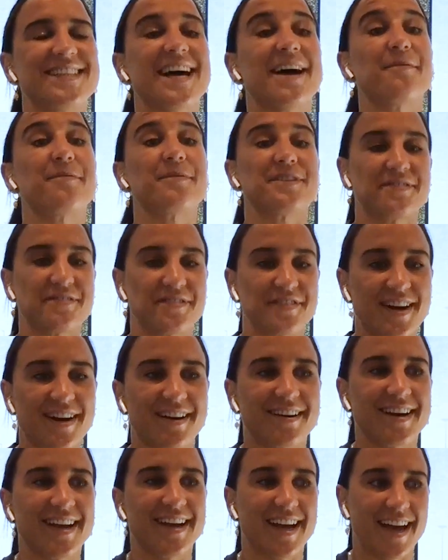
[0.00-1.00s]
dad was
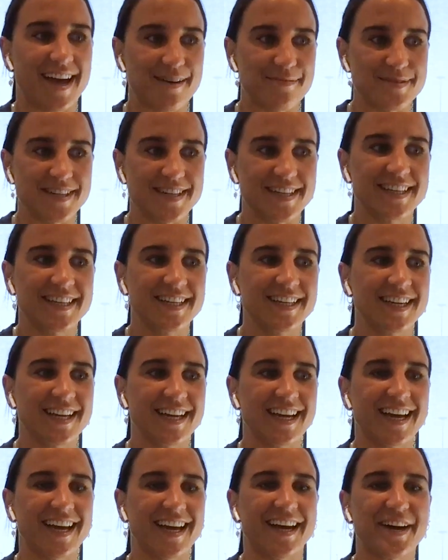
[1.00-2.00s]
very happy.
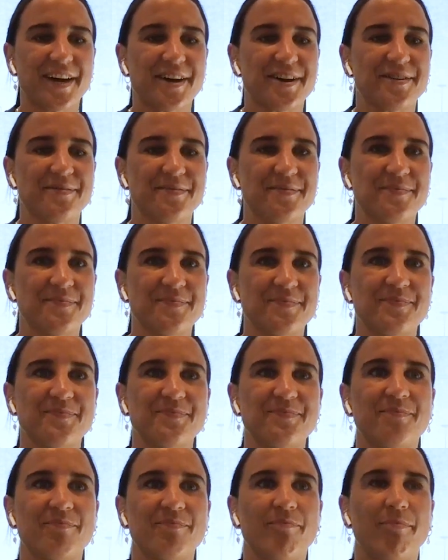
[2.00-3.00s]

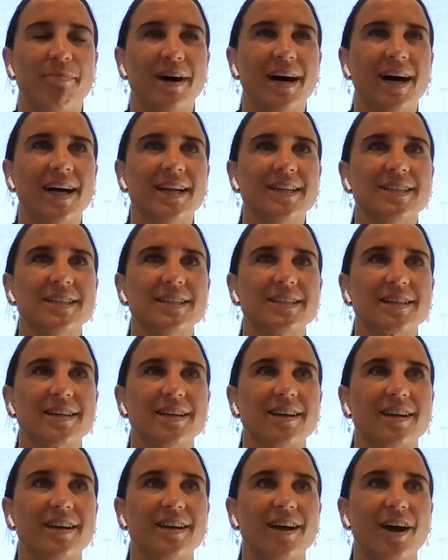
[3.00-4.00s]
But
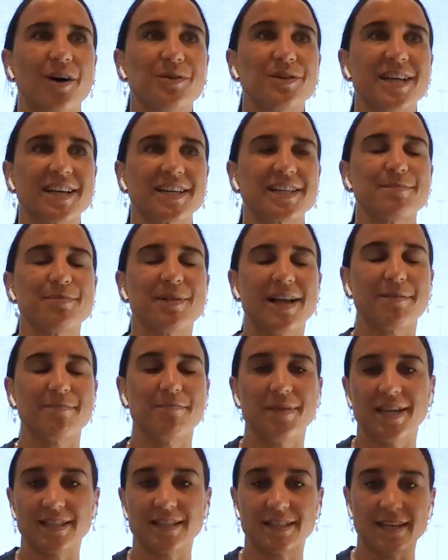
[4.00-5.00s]
I was actually
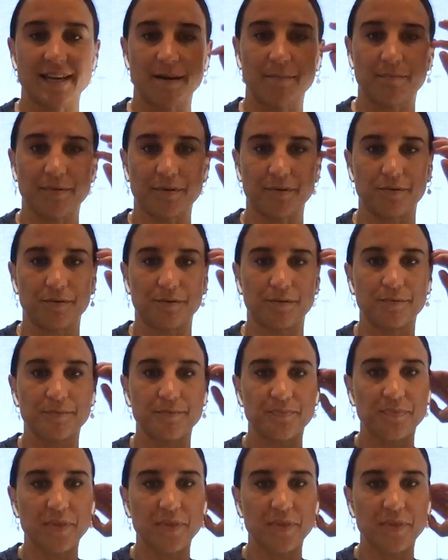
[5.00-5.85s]
playing mixed netball.